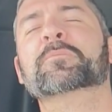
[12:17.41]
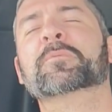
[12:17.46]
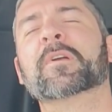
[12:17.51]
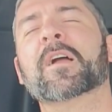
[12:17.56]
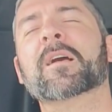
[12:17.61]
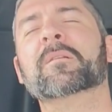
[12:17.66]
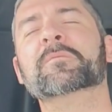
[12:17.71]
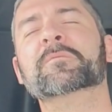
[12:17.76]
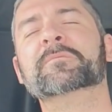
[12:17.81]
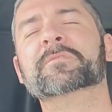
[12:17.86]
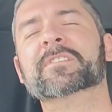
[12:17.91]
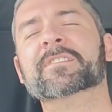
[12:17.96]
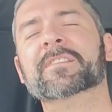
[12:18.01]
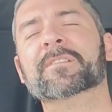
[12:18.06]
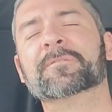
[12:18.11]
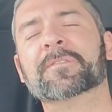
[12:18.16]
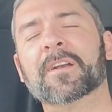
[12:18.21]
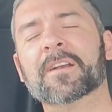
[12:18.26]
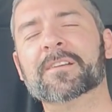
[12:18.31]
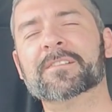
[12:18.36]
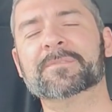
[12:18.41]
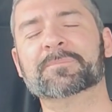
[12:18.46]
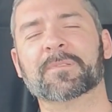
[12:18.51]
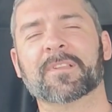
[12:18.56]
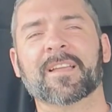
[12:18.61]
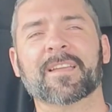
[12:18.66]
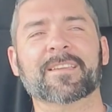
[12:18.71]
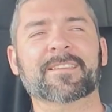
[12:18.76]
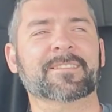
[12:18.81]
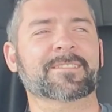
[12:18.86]
problems in the first
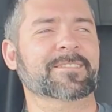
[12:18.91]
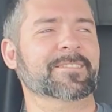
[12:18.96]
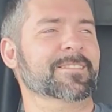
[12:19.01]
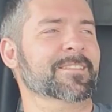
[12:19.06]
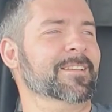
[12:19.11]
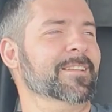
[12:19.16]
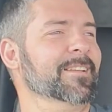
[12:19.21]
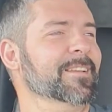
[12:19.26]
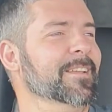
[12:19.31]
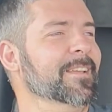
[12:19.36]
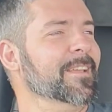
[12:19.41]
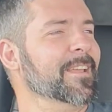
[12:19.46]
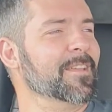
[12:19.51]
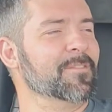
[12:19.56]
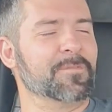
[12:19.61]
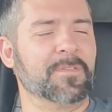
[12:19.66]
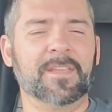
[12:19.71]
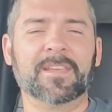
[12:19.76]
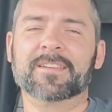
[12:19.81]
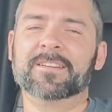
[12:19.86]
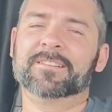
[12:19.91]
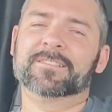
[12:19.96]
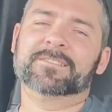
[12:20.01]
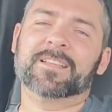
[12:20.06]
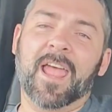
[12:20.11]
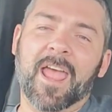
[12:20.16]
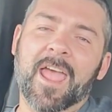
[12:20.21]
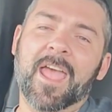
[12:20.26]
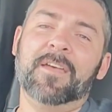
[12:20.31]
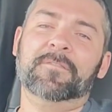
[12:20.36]
place? It figures
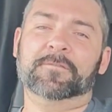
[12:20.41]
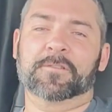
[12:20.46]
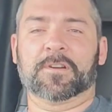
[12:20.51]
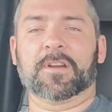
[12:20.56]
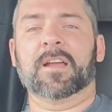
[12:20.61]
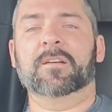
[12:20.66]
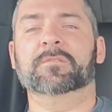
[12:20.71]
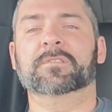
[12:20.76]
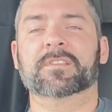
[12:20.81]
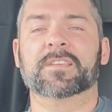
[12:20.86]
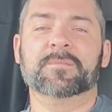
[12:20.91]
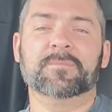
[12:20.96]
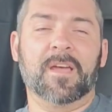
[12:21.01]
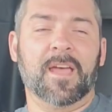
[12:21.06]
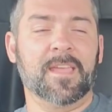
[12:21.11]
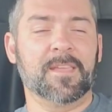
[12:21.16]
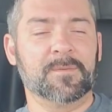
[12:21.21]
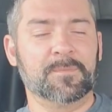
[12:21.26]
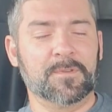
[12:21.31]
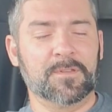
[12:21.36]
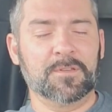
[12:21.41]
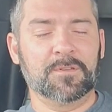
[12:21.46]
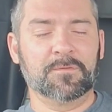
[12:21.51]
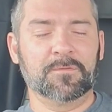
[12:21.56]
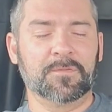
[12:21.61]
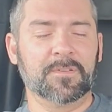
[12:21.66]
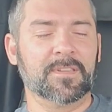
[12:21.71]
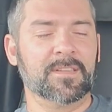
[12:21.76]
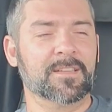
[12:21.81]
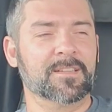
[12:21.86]
after I would get my a.p.u.
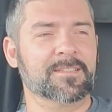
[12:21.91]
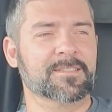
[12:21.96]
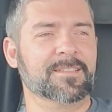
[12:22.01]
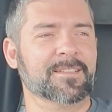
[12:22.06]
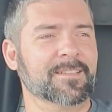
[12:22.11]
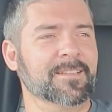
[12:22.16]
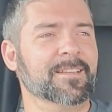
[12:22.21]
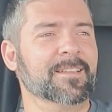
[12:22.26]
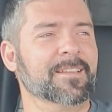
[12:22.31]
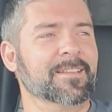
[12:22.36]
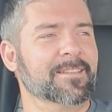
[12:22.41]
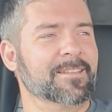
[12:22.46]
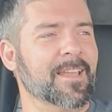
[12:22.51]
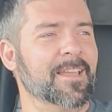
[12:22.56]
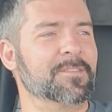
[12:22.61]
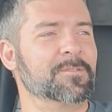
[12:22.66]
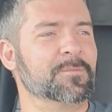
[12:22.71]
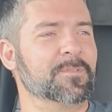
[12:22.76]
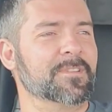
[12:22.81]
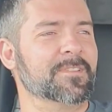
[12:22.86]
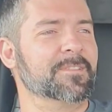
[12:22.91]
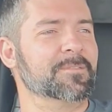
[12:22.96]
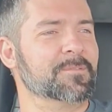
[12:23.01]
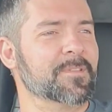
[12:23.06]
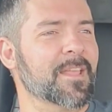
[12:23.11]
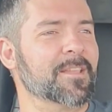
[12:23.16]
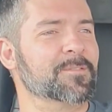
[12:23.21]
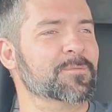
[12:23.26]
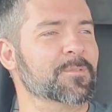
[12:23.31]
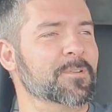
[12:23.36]
fixed, that's
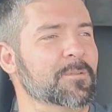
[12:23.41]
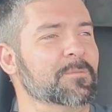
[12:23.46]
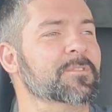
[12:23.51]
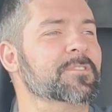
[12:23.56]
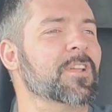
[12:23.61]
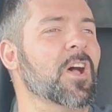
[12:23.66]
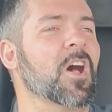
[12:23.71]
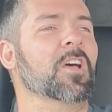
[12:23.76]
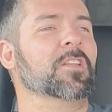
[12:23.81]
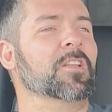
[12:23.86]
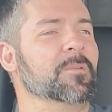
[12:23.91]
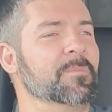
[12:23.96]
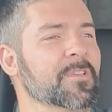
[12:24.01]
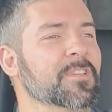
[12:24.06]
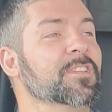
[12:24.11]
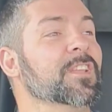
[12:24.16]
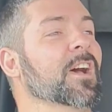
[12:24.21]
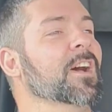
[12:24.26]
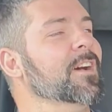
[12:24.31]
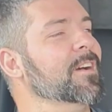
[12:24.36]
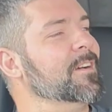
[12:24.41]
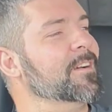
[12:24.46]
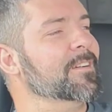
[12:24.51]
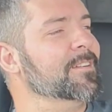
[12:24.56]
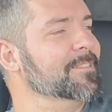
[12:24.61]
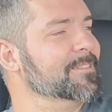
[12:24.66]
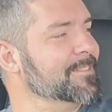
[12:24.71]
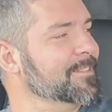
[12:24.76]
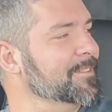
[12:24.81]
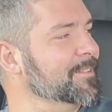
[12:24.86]
when it would dawn on me.
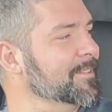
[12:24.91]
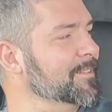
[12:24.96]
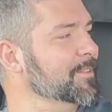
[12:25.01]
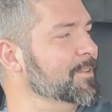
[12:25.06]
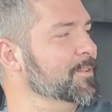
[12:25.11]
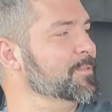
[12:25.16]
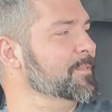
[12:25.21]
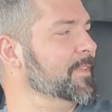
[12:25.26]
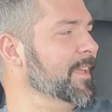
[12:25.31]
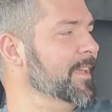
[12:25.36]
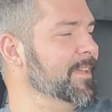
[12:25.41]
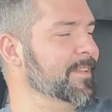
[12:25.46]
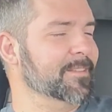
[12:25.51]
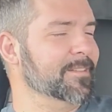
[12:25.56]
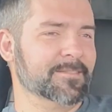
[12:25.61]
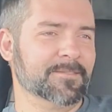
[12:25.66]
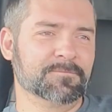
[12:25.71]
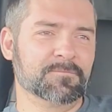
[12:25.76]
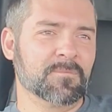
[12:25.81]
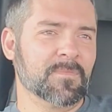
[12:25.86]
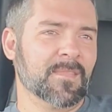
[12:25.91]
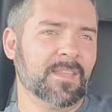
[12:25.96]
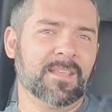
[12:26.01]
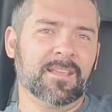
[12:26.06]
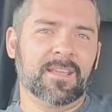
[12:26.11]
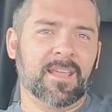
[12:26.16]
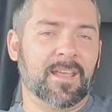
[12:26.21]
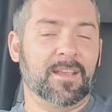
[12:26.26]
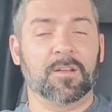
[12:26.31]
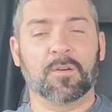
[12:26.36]
Duh, you can do that.
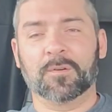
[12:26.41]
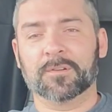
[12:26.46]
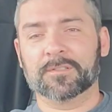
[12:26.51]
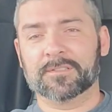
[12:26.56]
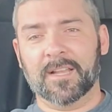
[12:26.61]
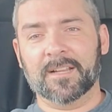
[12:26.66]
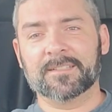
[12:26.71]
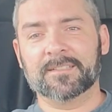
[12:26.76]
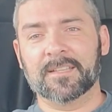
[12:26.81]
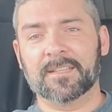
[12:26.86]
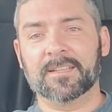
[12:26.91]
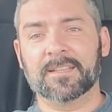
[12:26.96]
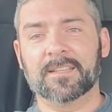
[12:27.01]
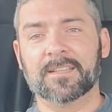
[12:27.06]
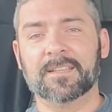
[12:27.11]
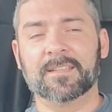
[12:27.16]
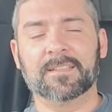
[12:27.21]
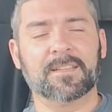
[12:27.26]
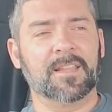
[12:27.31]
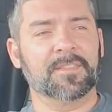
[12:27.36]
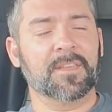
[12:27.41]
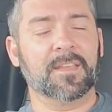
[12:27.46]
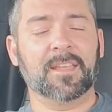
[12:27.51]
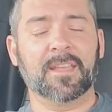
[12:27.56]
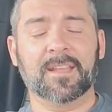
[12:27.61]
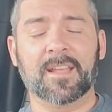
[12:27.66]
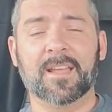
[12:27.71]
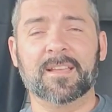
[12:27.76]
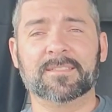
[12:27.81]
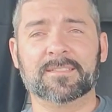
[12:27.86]
And of course, like I said again, I think
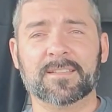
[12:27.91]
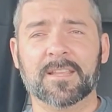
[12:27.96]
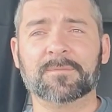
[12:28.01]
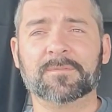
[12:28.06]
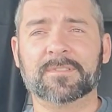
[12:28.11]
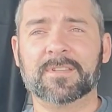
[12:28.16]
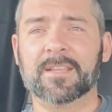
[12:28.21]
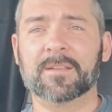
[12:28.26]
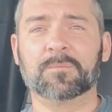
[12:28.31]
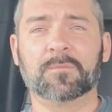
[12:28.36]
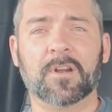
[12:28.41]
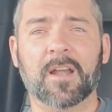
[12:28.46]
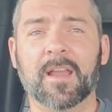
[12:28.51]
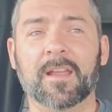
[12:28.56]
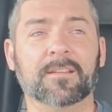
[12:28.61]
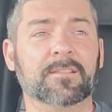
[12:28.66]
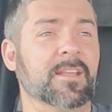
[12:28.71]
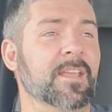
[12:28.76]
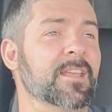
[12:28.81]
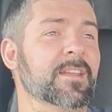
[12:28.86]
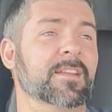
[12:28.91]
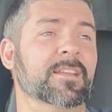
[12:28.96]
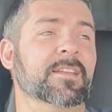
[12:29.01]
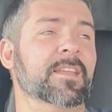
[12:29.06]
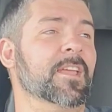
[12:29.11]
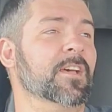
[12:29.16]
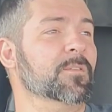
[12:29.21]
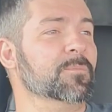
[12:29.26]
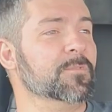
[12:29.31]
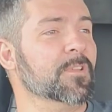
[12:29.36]
that guy's name's Tim Brown. He
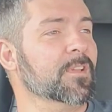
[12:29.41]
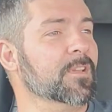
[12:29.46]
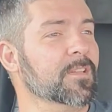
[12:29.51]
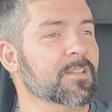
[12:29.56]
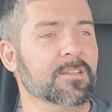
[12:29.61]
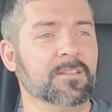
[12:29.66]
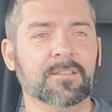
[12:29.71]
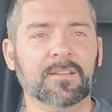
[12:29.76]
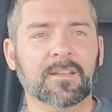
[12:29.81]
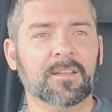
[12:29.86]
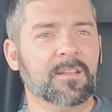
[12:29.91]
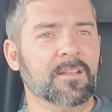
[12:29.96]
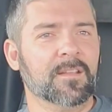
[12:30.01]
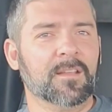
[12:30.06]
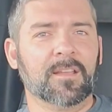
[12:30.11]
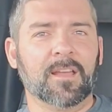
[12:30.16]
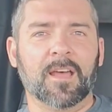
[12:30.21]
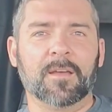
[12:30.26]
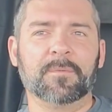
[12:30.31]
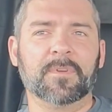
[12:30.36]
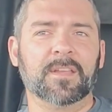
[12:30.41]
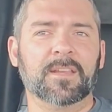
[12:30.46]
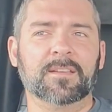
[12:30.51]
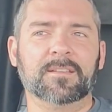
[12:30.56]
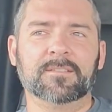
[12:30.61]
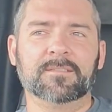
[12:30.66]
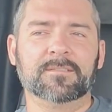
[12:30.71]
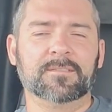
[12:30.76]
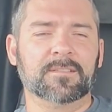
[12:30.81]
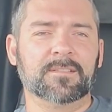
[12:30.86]
didn't help none. I
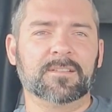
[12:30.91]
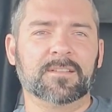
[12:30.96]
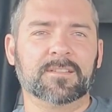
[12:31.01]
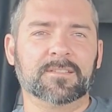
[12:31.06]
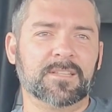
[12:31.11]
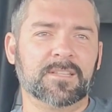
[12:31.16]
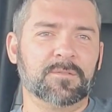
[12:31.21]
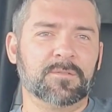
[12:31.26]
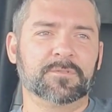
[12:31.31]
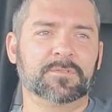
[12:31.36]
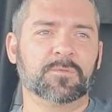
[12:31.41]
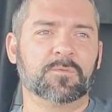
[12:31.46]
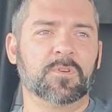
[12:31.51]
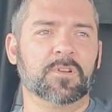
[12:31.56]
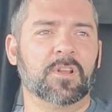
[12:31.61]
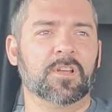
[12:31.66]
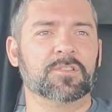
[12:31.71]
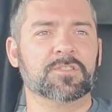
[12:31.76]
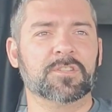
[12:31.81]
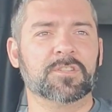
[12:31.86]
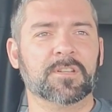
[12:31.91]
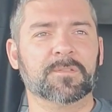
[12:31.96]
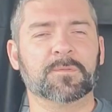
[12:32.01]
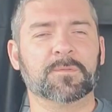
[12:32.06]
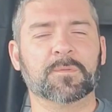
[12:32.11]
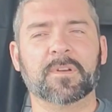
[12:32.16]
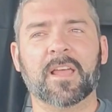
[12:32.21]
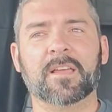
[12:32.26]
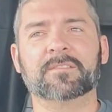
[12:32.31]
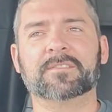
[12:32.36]
mean, because he was the one on
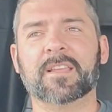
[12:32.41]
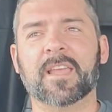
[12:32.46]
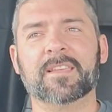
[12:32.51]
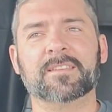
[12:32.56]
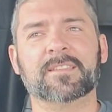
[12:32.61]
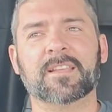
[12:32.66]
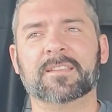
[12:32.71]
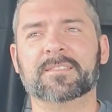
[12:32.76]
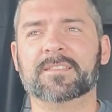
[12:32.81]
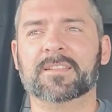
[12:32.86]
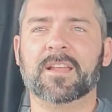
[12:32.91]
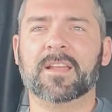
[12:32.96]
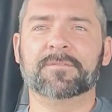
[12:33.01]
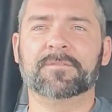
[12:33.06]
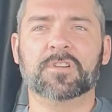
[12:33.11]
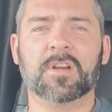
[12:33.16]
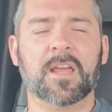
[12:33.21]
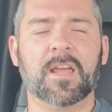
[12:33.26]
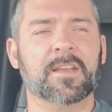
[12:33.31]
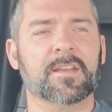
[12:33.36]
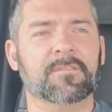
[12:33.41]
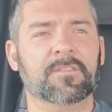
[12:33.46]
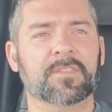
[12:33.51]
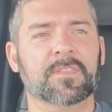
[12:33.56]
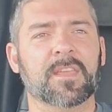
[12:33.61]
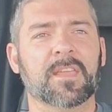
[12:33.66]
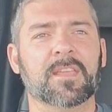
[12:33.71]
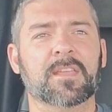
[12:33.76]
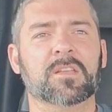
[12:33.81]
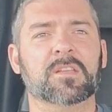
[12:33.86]
shift when I was asked. I said, I've tried
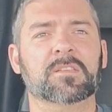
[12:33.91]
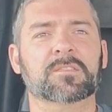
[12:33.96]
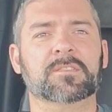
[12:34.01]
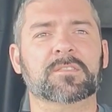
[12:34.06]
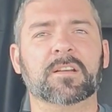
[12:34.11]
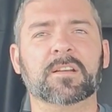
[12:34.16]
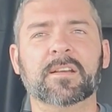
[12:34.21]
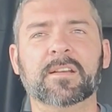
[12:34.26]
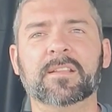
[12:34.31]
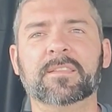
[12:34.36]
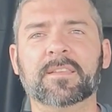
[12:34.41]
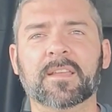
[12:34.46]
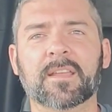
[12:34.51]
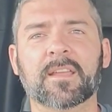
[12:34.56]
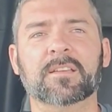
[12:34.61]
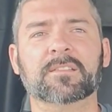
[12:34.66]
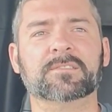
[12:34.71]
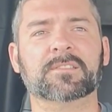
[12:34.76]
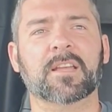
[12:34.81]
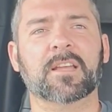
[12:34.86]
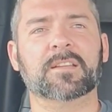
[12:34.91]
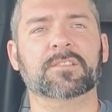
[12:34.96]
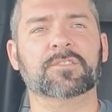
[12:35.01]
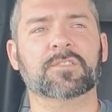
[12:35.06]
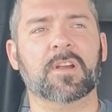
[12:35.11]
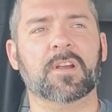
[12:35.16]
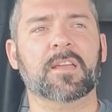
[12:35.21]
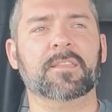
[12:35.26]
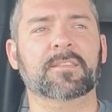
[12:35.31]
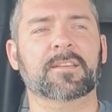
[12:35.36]
everything. Is there anything else I can
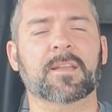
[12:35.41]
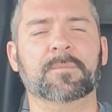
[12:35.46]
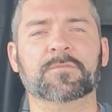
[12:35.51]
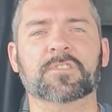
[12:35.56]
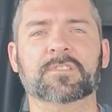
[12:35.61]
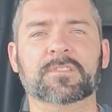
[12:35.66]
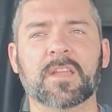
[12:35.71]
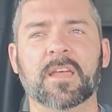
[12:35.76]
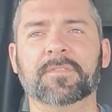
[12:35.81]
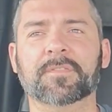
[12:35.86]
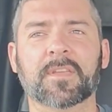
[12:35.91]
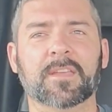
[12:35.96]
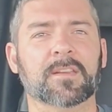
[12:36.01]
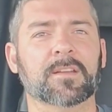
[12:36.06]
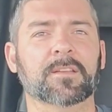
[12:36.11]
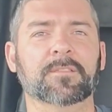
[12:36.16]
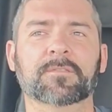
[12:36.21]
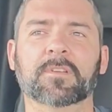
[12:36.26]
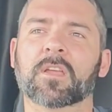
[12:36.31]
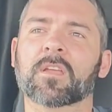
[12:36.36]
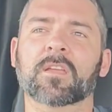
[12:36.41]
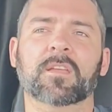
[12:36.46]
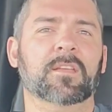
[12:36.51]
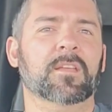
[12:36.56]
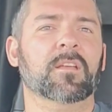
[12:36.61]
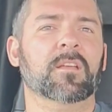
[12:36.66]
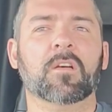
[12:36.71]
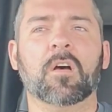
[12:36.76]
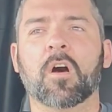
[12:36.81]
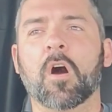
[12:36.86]
try that I'm just not thinking of?
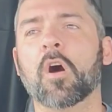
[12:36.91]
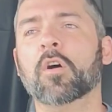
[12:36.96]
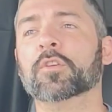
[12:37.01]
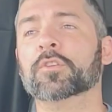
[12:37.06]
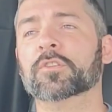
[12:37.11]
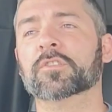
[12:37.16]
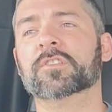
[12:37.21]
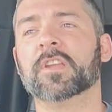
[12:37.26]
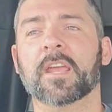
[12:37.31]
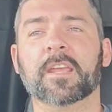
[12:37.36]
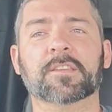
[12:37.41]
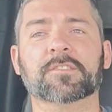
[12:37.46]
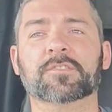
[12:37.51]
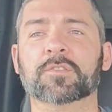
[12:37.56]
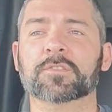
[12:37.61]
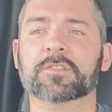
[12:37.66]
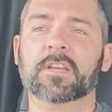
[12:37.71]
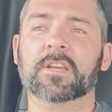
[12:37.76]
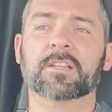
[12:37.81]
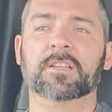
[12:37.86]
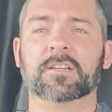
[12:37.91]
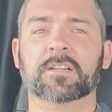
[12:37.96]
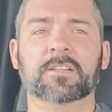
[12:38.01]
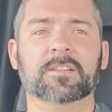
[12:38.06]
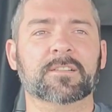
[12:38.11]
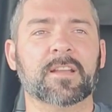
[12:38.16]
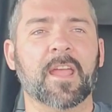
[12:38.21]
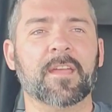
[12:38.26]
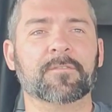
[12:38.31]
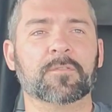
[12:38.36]
Oh, you can take it to a dealer,
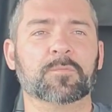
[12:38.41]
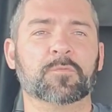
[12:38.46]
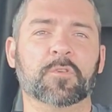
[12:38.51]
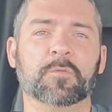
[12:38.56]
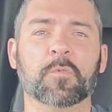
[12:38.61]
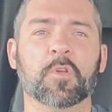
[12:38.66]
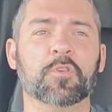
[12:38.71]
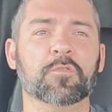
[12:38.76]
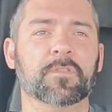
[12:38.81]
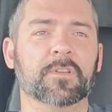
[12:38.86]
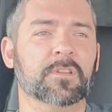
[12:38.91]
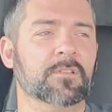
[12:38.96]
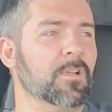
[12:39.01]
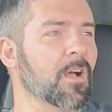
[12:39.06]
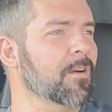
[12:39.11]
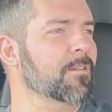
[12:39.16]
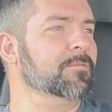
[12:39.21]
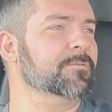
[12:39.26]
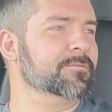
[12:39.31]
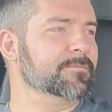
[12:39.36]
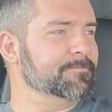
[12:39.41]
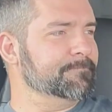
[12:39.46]
have them remove it. Oh.